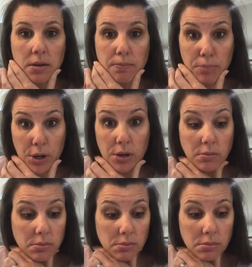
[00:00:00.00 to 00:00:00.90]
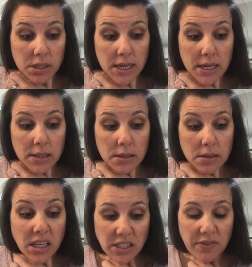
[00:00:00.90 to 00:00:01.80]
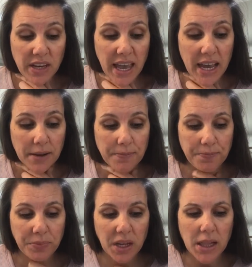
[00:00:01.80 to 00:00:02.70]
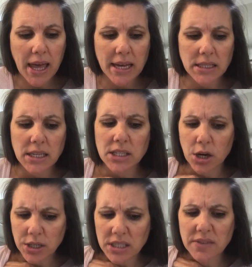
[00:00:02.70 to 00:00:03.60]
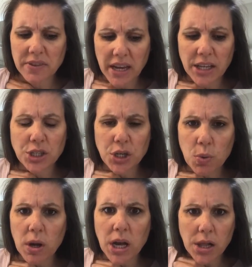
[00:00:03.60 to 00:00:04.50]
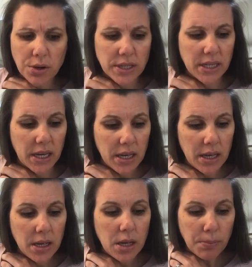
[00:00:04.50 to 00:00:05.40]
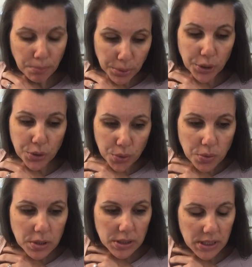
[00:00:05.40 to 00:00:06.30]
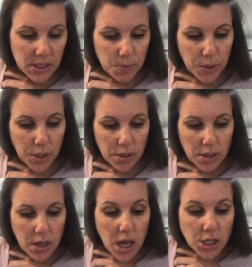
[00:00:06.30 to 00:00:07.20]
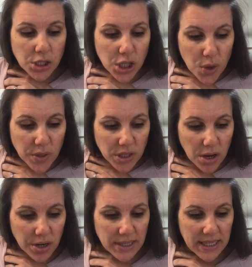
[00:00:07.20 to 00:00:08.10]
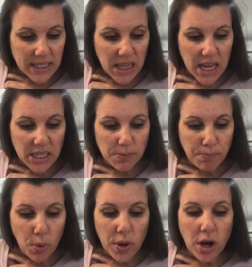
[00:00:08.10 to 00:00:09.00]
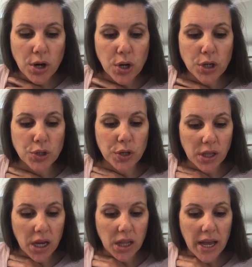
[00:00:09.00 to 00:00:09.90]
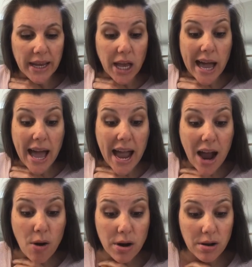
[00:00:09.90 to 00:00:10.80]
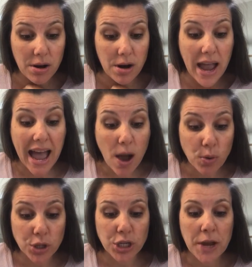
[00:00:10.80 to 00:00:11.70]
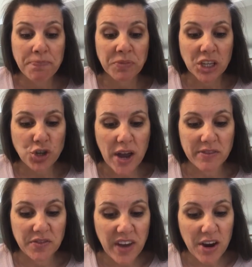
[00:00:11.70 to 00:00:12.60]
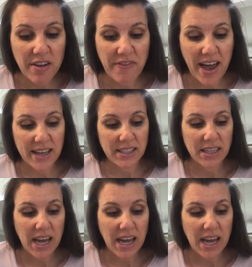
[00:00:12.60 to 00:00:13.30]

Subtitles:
Bert says, it's a V8. Clyde says, ours is a V8 too. What color is it? Blue, says Bert. So is ours, says Clyde. Boy, our cars are a lot alike. ours drives very fast.